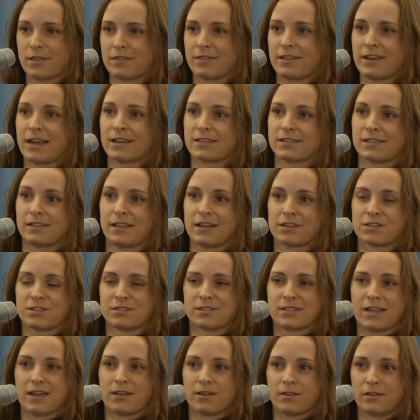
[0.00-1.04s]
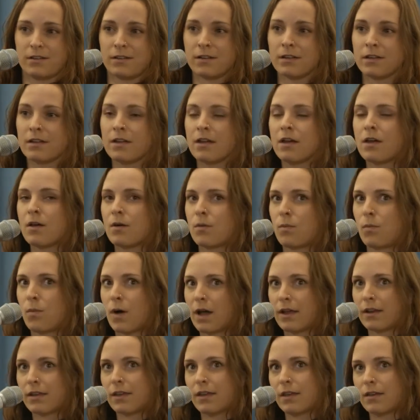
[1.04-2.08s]
within the next election cycle.
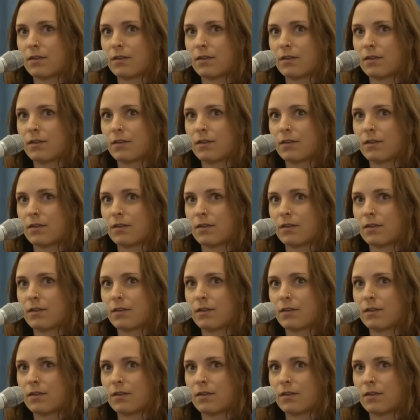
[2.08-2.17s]
What